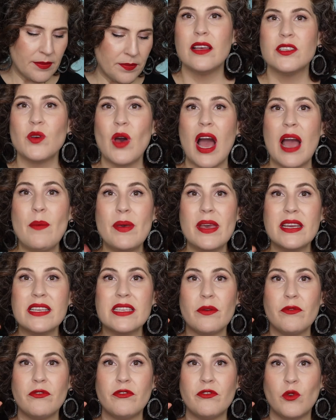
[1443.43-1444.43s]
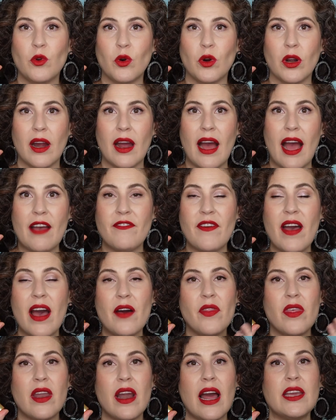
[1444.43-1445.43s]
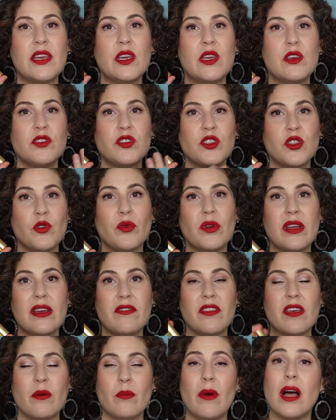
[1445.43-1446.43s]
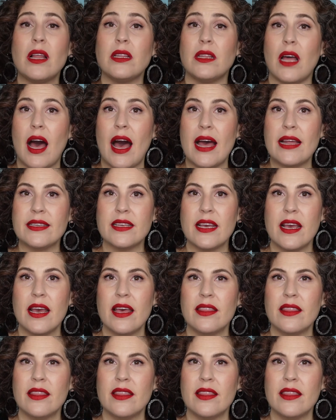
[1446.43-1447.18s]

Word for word: So I picked up four. I found that I used three of them a lot.